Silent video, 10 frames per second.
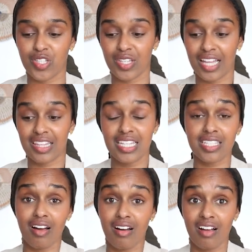So yeah,
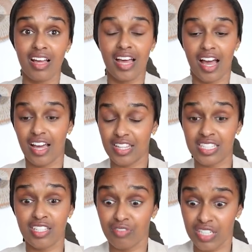these are,
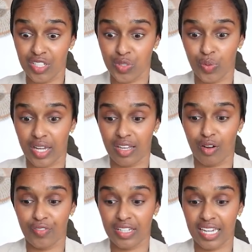this is a really good way
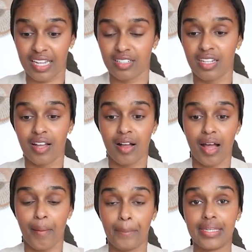of, again,
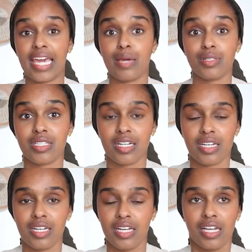and being able
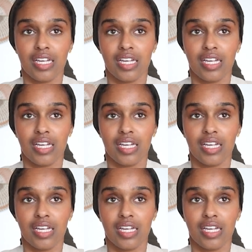to